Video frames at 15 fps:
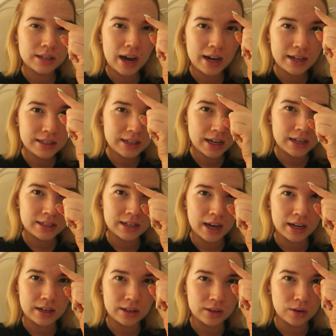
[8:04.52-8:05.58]
tiny
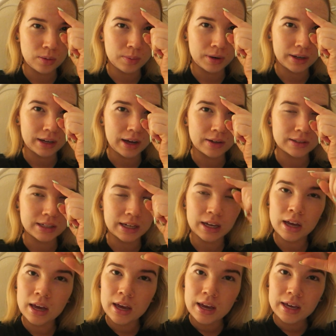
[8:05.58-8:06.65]
little breakouts,
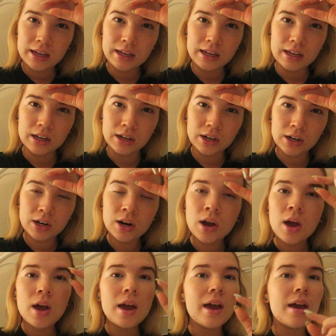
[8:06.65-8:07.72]
like,
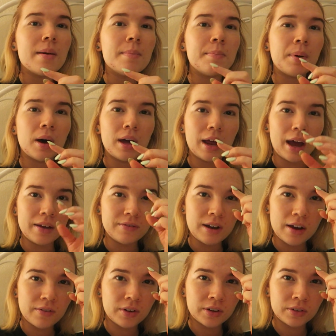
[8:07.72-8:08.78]
here, but I've
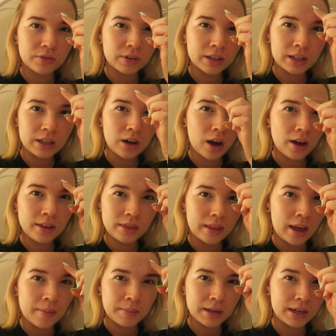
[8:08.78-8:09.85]
never really
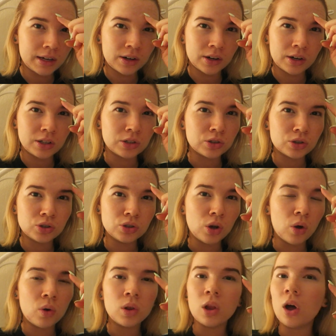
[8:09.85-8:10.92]
gotten them here in
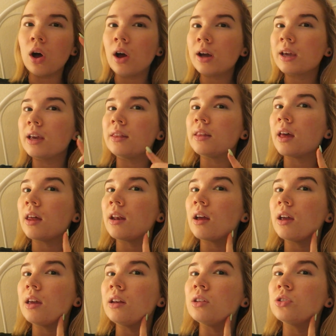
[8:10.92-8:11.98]
so long, and then
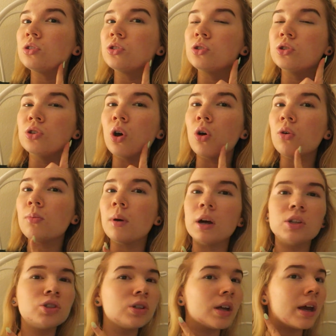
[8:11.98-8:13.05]
it is so
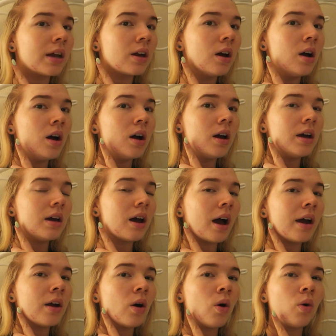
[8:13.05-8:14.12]
much, like,
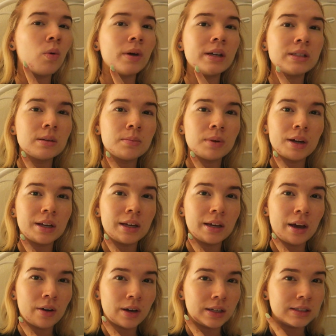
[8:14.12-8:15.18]
I always am breaking
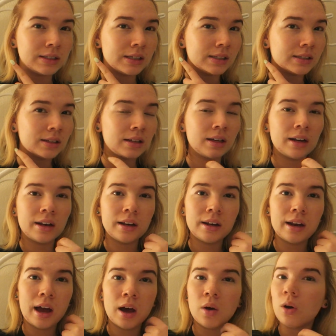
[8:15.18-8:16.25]
out consistently,
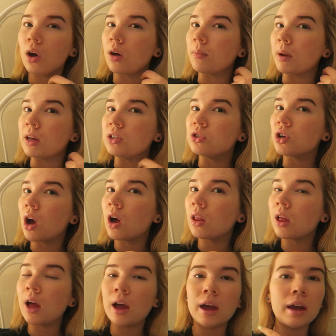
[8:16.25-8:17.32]
and now on my
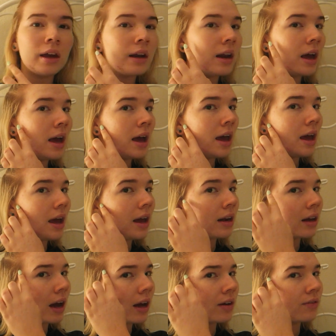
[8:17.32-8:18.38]
jawline,
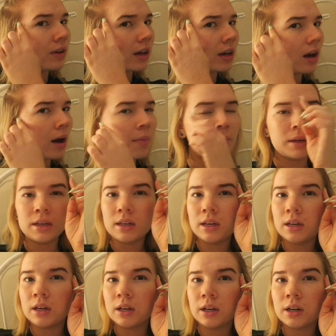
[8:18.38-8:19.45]
and kind of, like, up
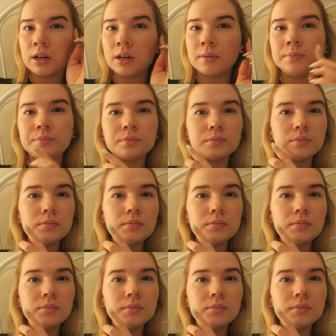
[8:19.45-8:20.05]
here